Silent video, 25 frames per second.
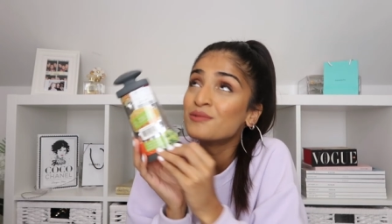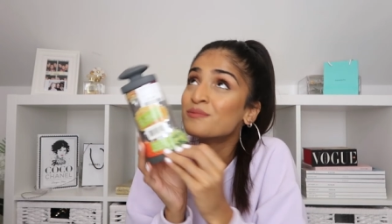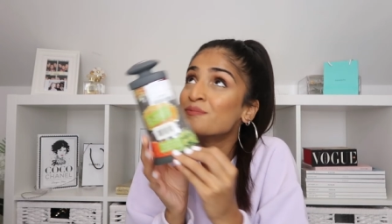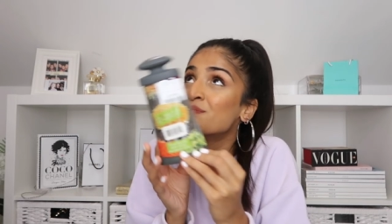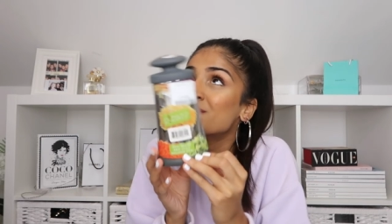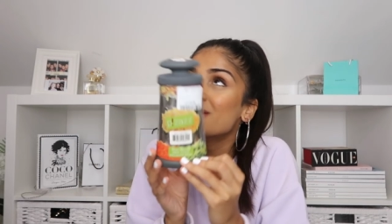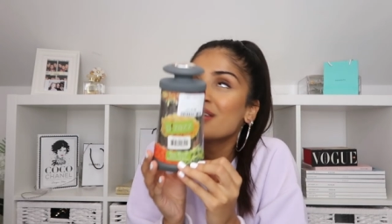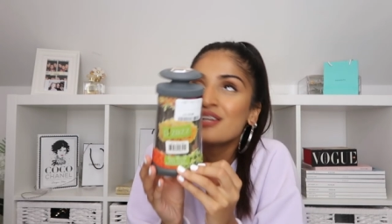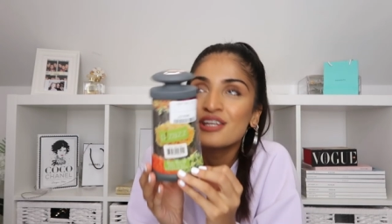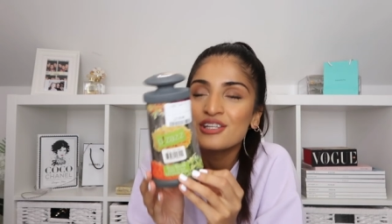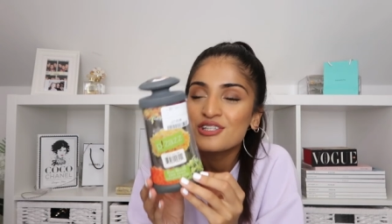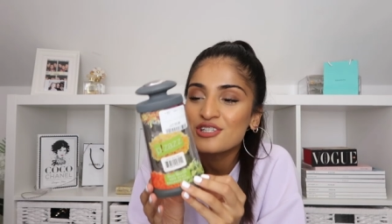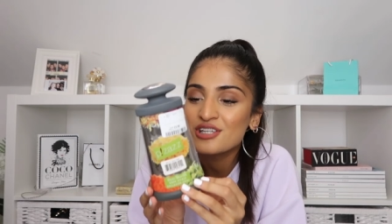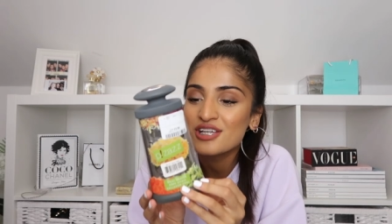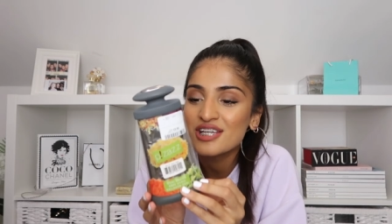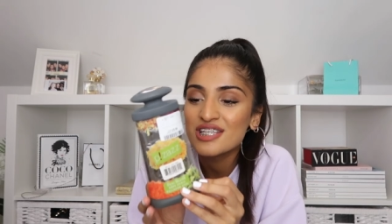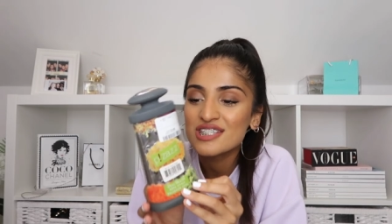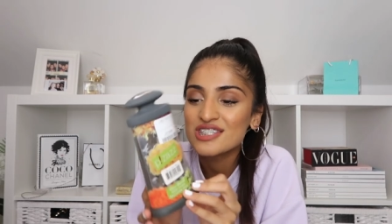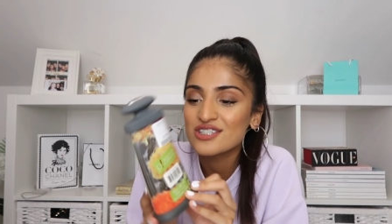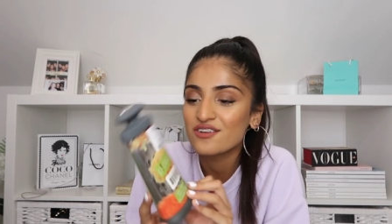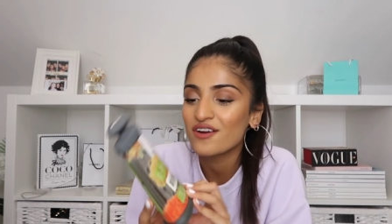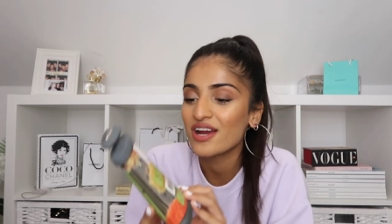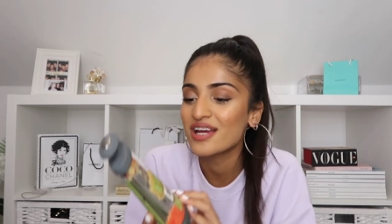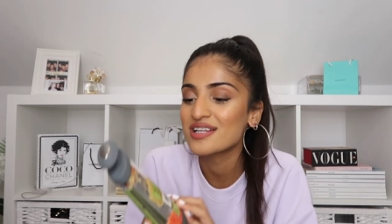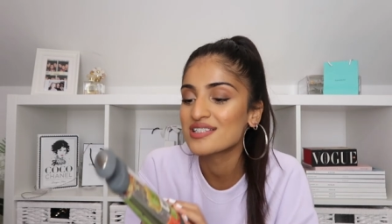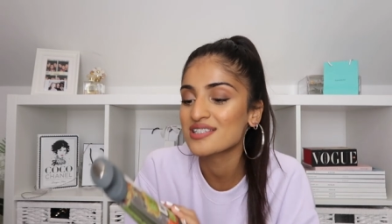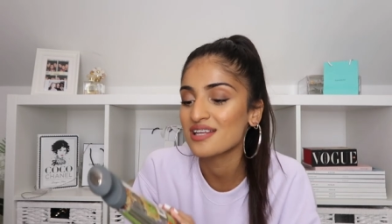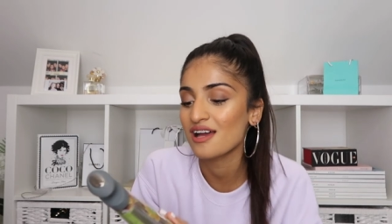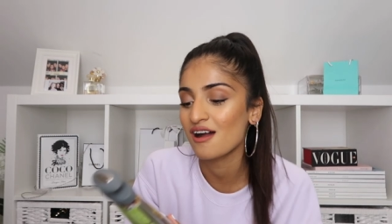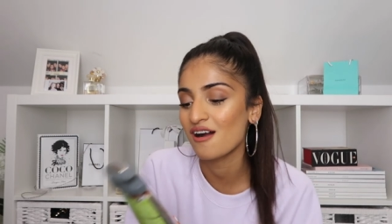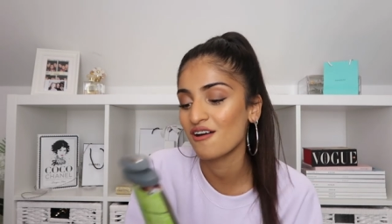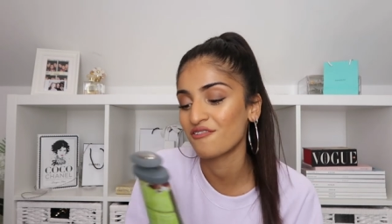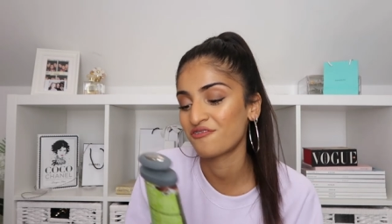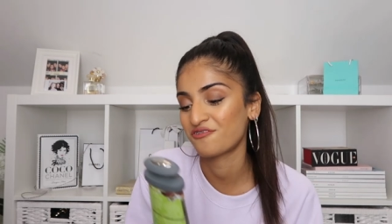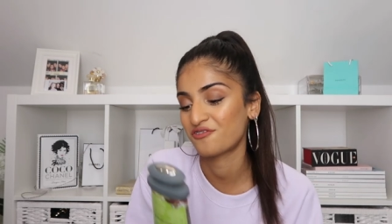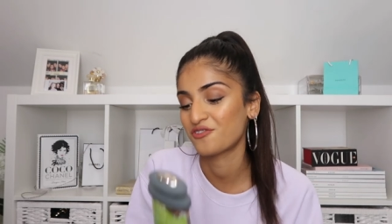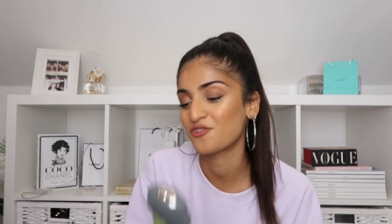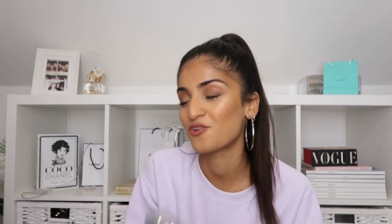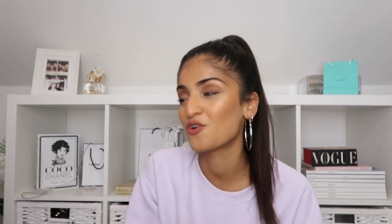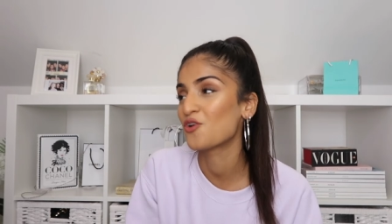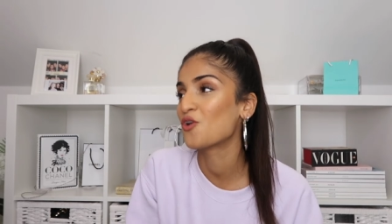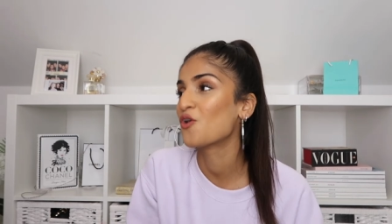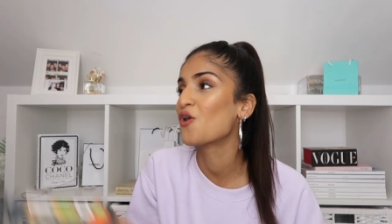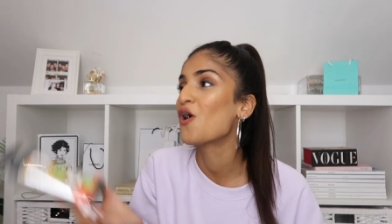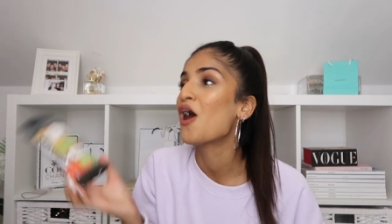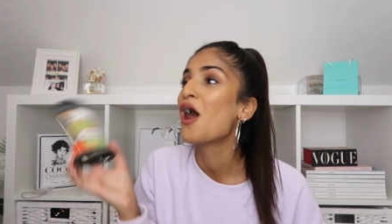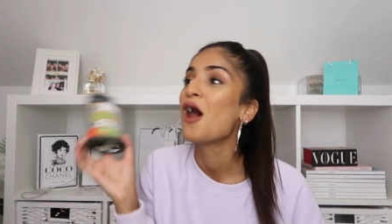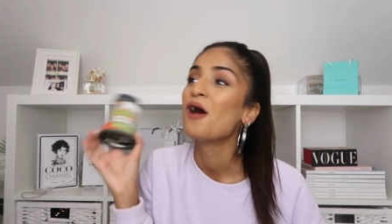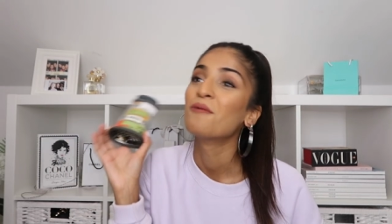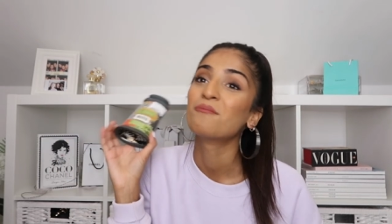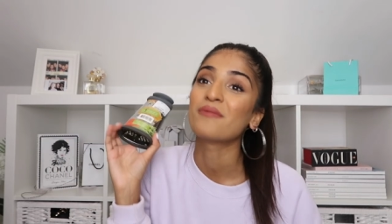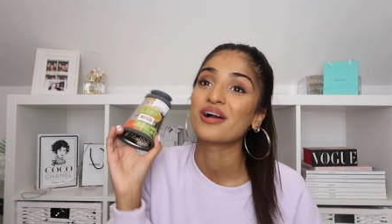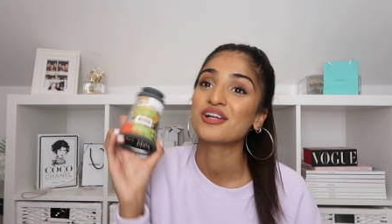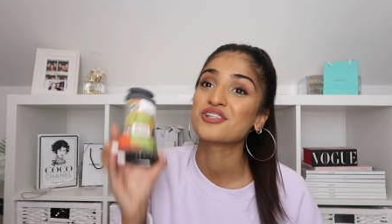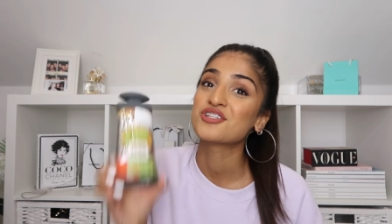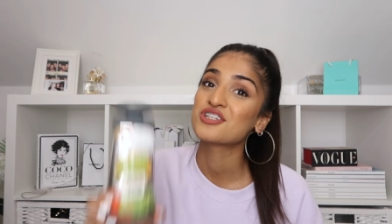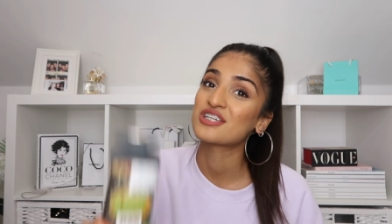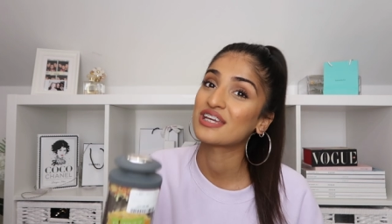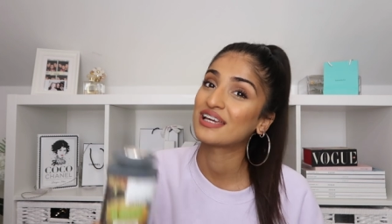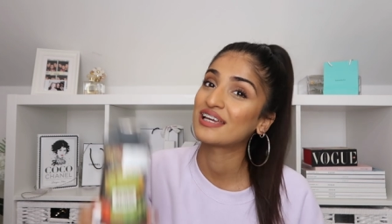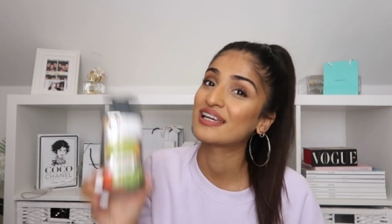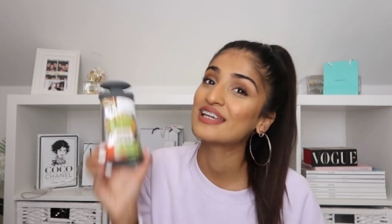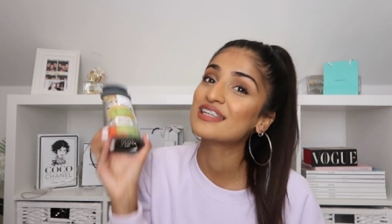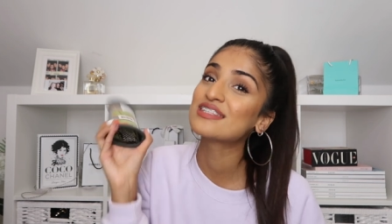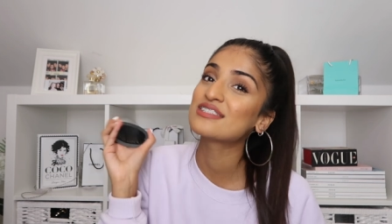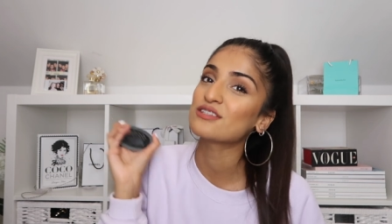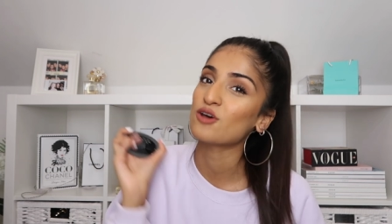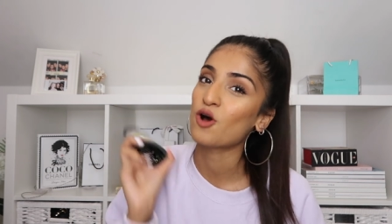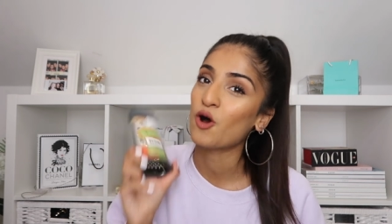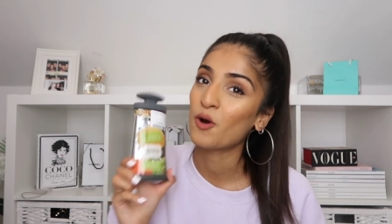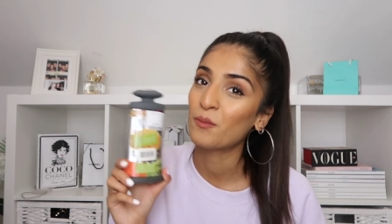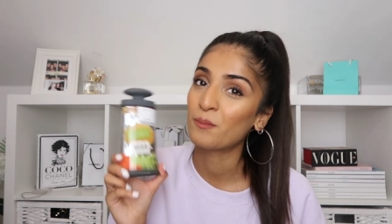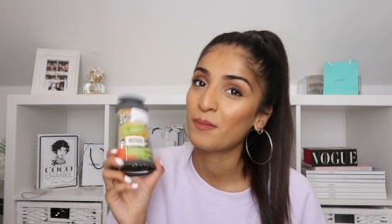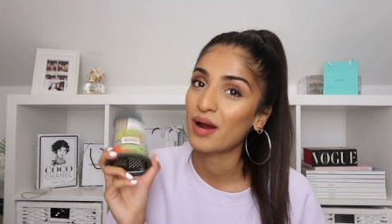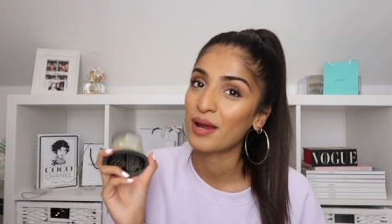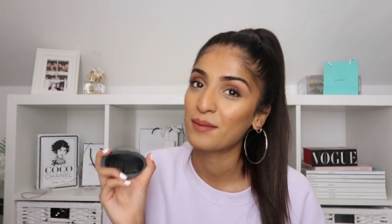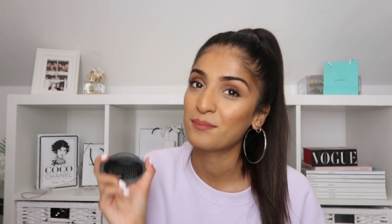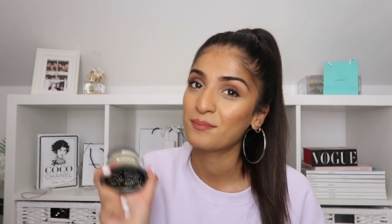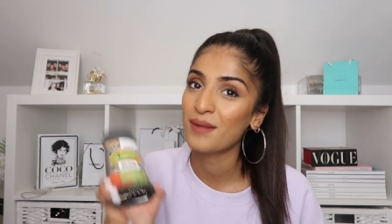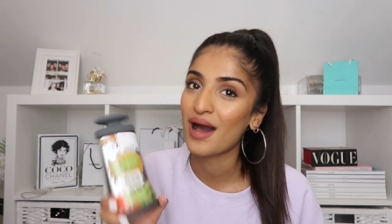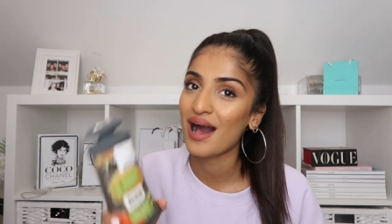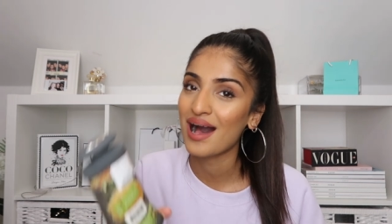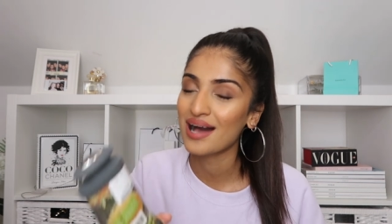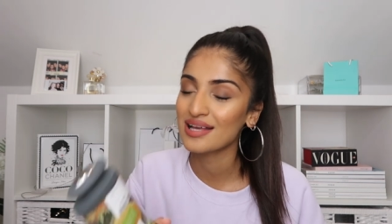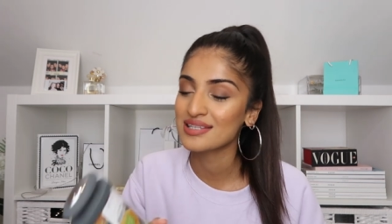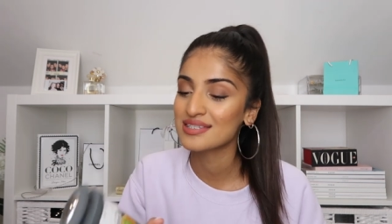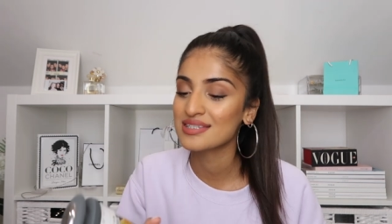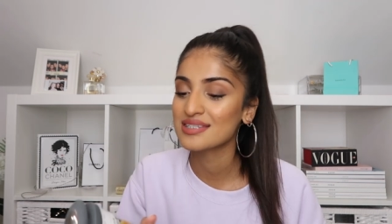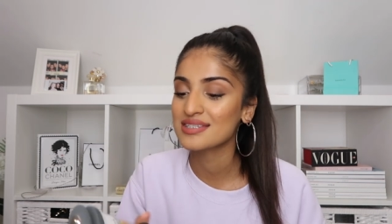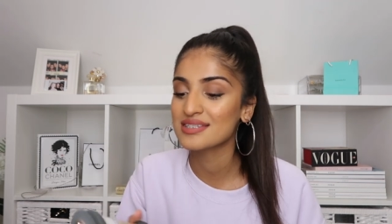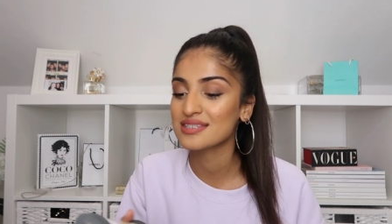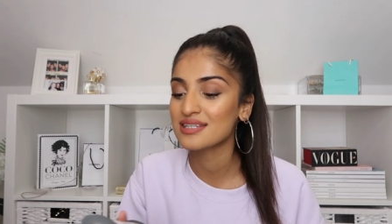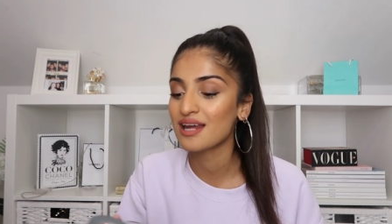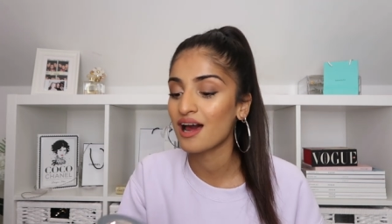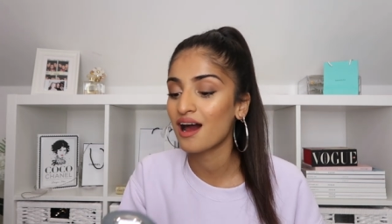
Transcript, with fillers: mini cheese grater for my cheese on my pasta.